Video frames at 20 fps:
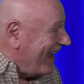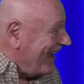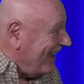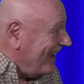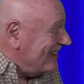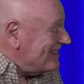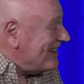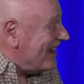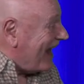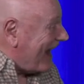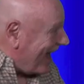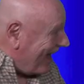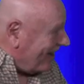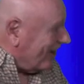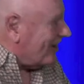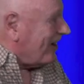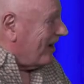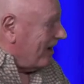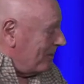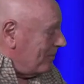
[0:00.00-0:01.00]
He's an
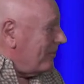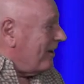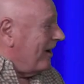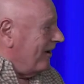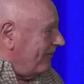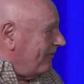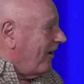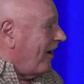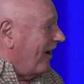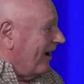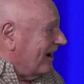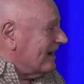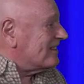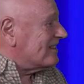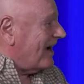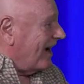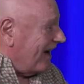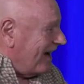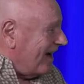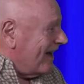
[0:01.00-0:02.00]
outcome of our
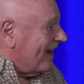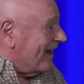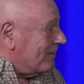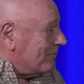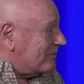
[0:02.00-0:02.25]
time.